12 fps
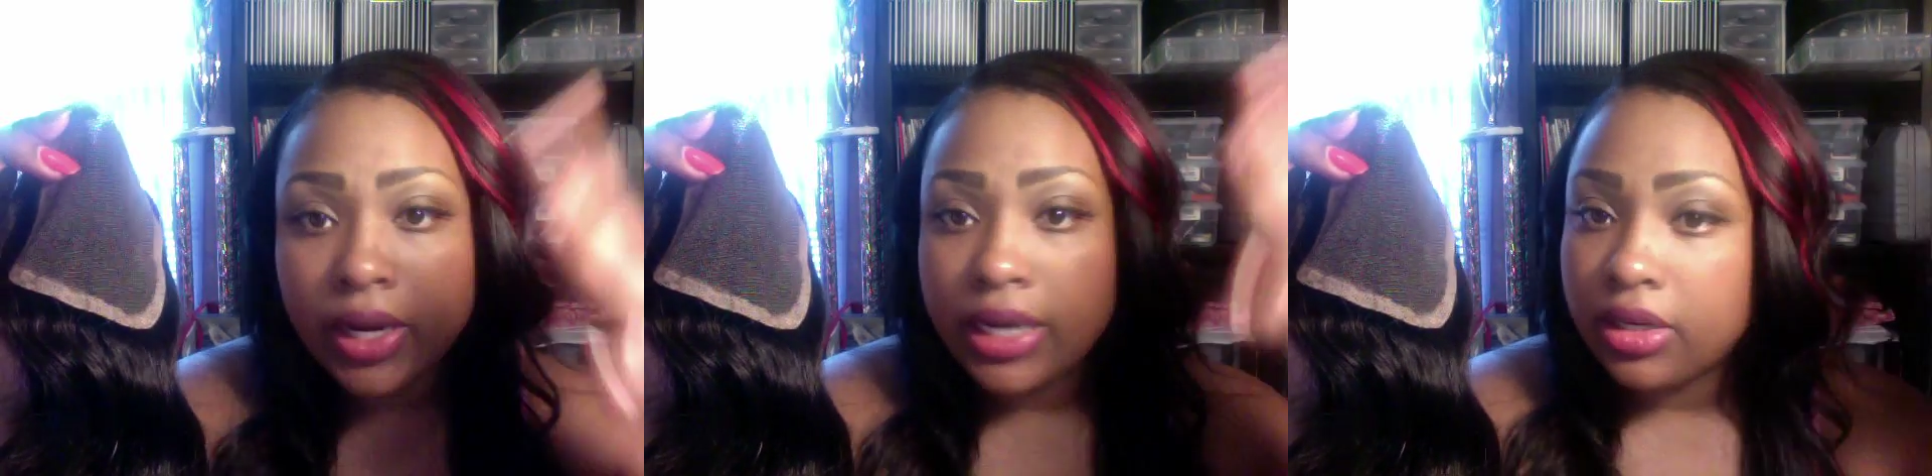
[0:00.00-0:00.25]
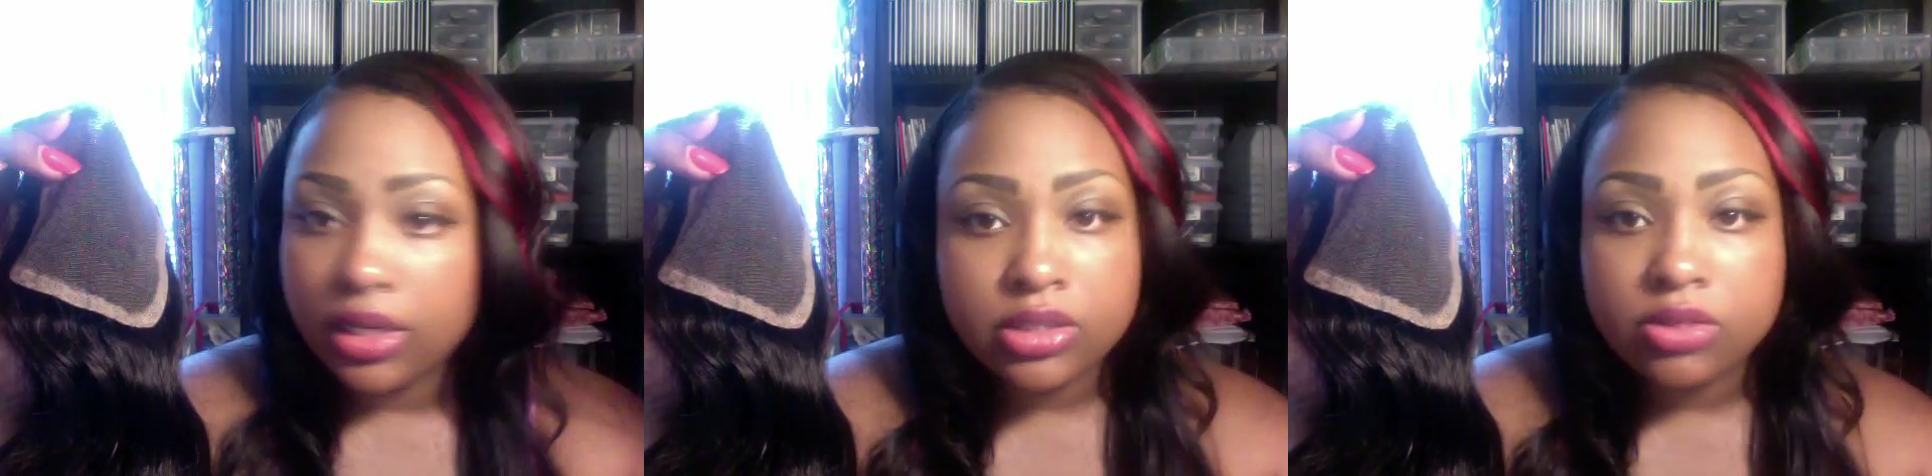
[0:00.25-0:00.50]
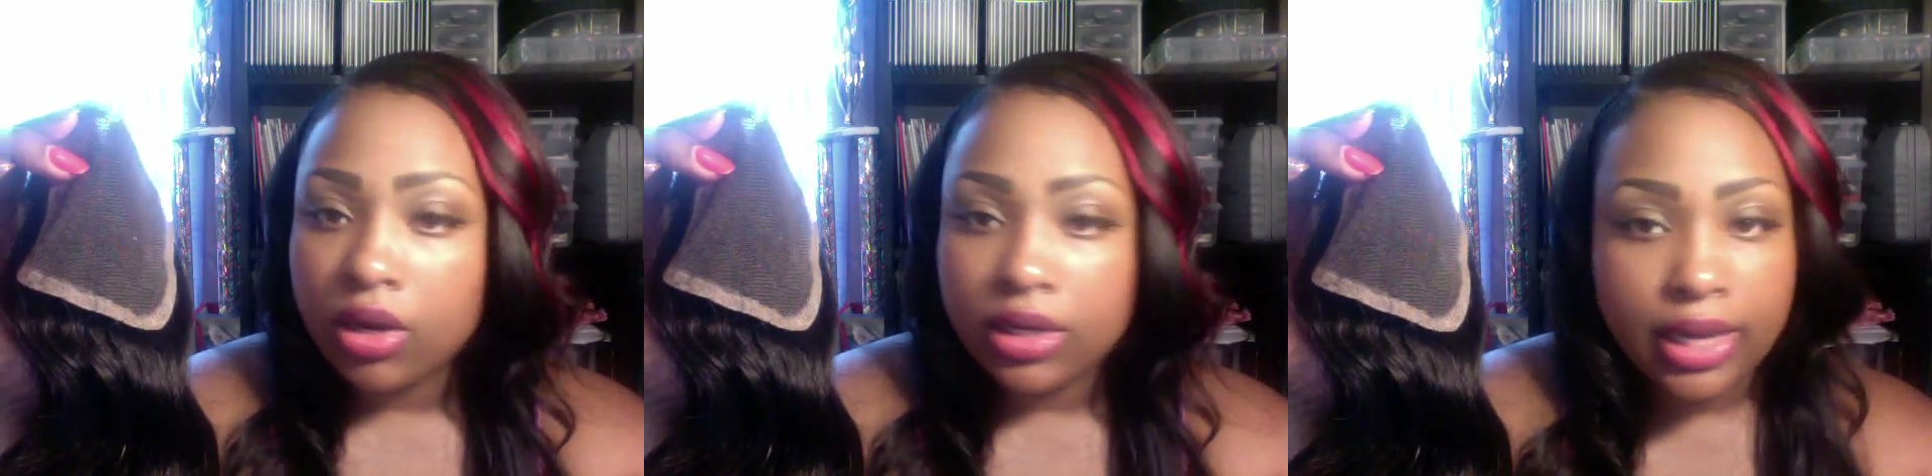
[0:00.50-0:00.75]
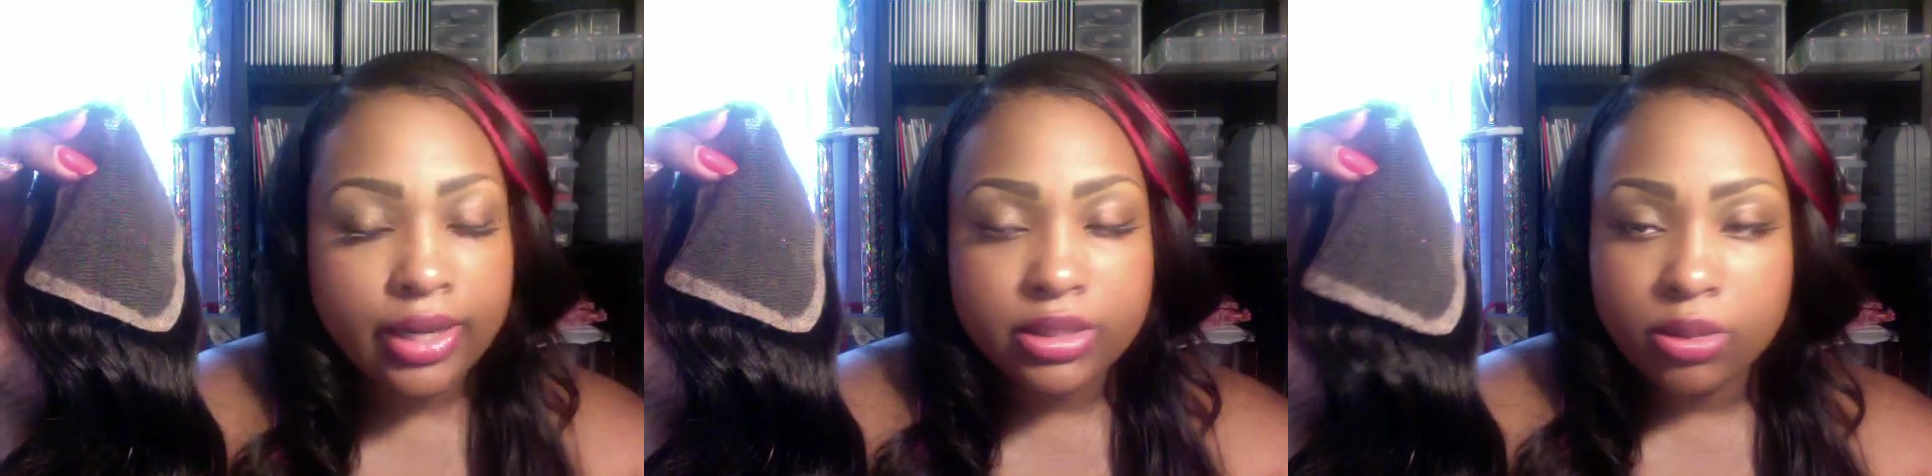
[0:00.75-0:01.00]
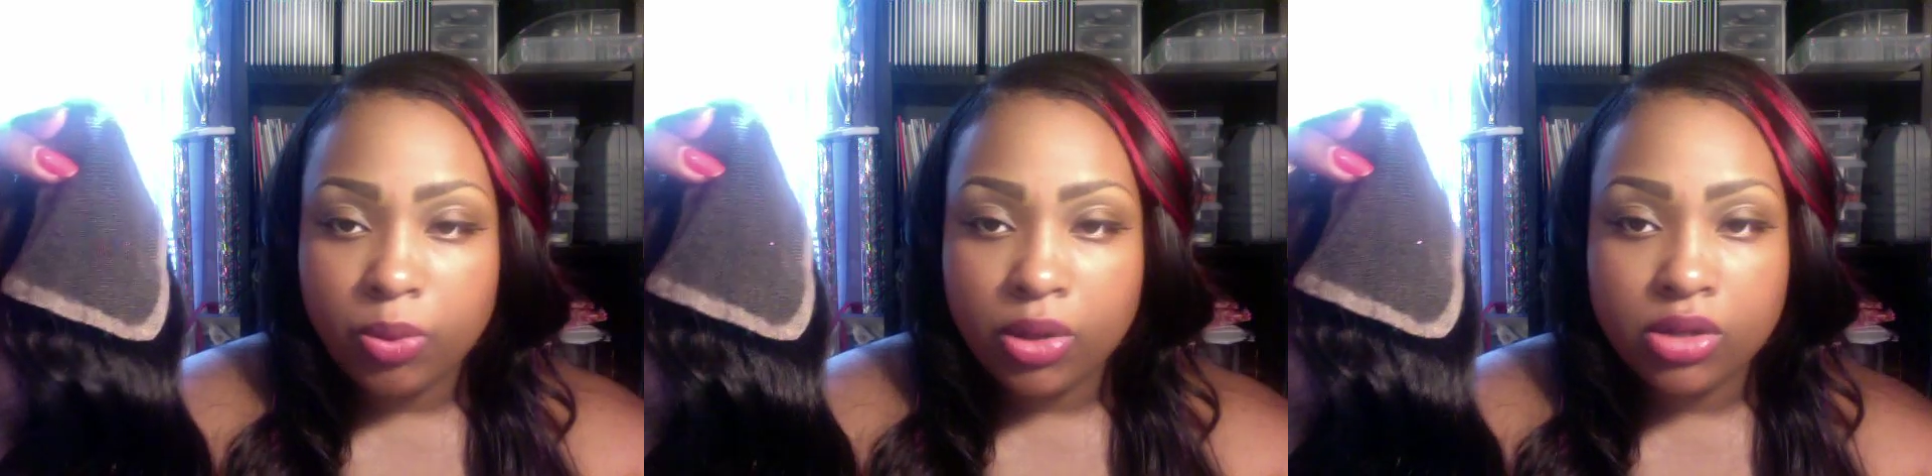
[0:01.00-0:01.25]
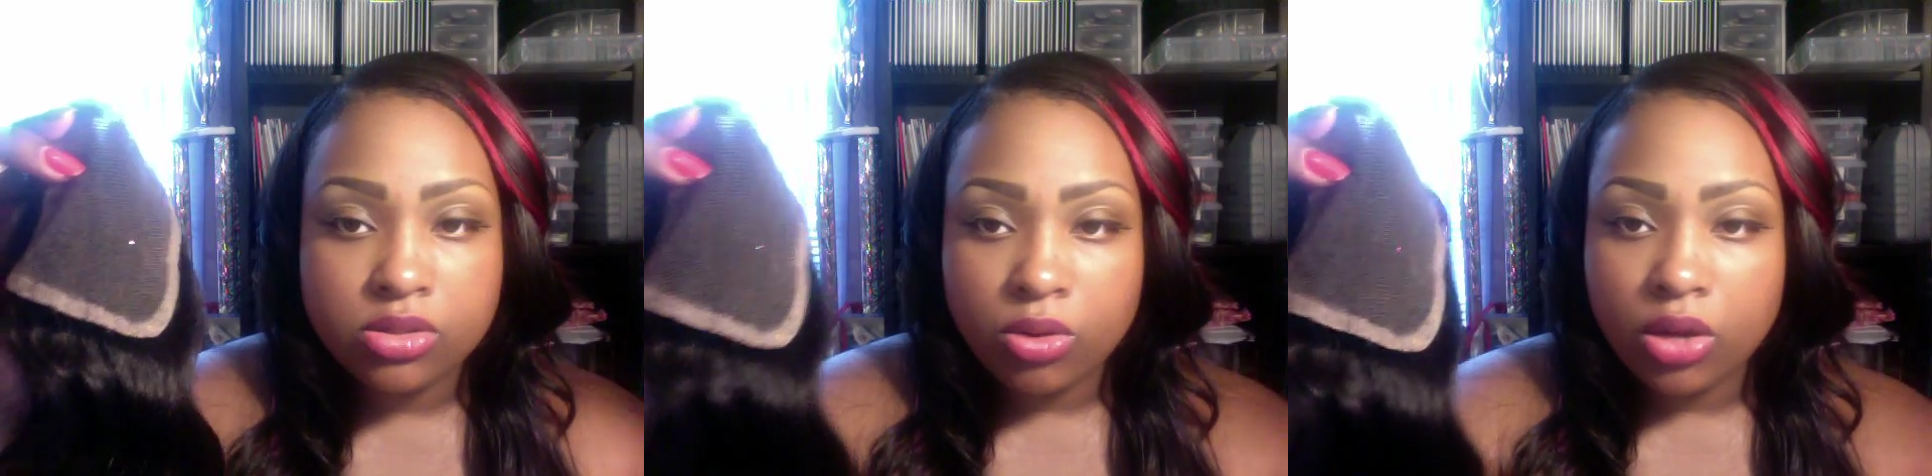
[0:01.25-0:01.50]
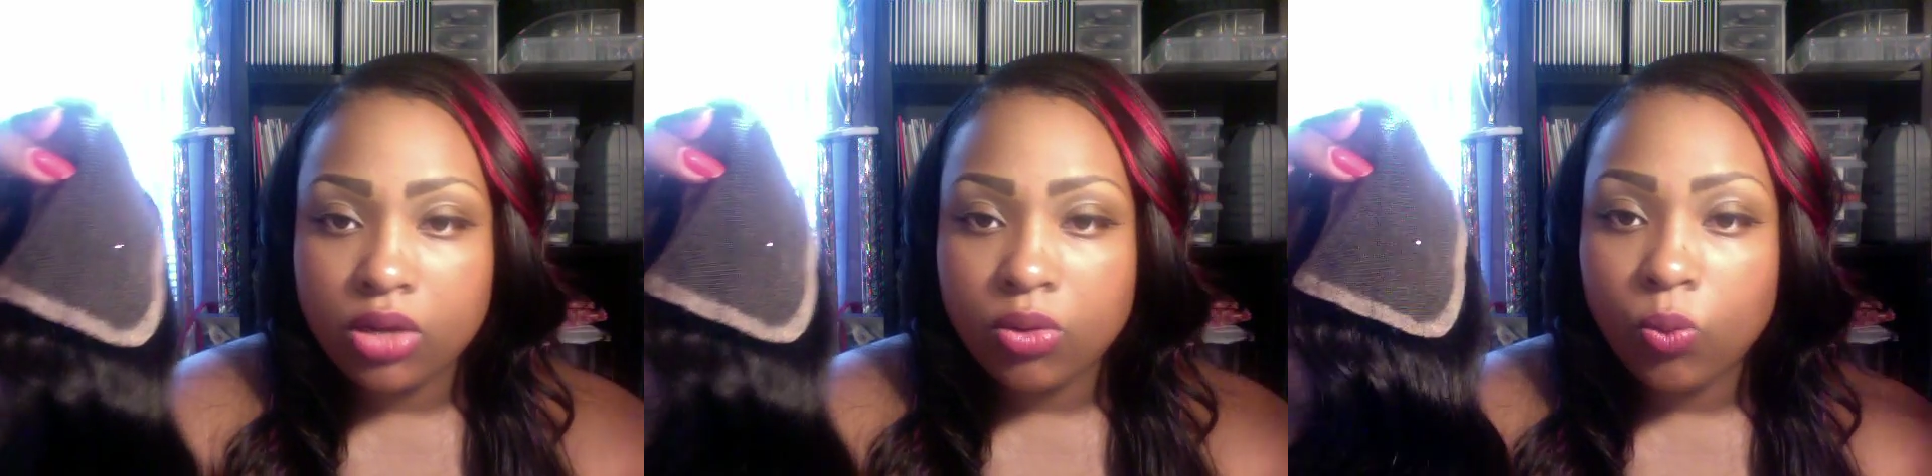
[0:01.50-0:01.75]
And again, it depends on